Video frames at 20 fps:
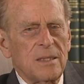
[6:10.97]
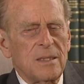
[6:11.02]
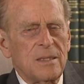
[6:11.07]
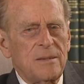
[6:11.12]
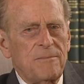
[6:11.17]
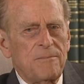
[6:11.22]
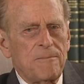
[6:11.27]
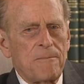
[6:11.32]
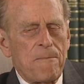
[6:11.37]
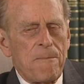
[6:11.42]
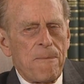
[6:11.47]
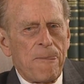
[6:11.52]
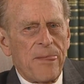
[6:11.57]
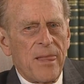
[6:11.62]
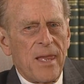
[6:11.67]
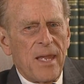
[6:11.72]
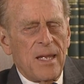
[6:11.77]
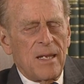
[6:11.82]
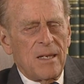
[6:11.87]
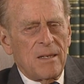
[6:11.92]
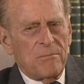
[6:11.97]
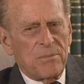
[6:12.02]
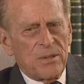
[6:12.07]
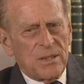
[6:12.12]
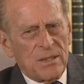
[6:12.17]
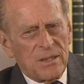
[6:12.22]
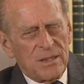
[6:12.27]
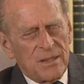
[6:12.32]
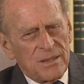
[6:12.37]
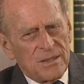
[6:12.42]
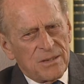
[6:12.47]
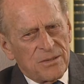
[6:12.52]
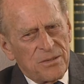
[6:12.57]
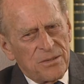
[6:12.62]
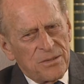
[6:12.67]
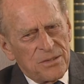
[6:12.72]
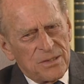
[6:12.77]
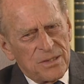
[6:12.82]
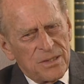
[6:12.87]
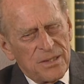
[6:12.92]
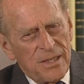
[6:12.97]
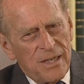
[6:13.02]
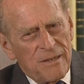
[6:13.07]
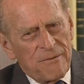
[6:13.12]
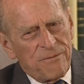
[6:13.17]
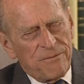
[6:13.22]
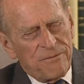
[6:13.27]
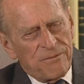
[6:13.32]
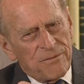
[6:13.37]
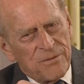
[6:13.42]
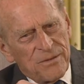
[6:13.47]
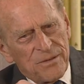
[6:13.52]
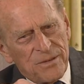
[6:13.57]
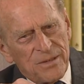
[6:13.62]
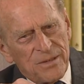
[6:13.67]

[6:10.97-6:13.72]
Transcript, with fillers: Um, but curiously enough,